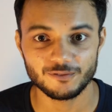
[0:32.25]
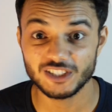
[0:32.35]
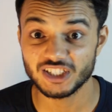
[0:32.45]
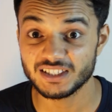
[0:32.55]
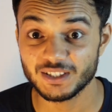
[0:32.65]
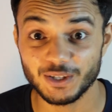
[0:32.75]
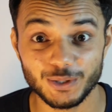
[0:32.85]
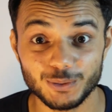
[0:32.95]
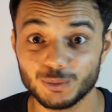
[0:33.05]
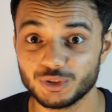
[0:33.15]
which is
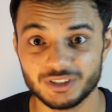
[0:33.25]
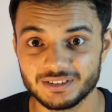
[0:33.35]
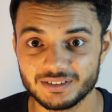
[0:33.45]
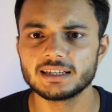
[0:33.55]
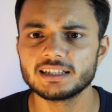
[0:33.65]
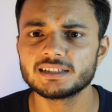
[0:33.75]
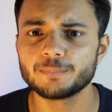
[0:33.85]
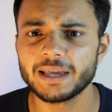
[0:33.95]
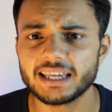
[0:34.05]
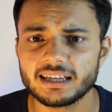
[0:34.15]
huge. He's
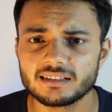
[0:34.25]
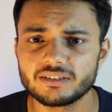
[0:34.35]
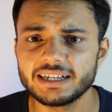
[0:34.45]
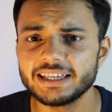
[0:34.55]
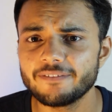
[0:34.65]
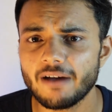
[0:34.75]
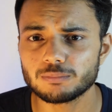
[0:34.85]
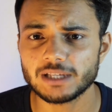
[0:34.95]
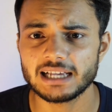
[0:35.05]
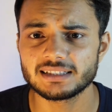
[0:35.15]
making 3D
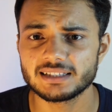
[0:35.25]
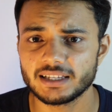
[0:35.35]
websites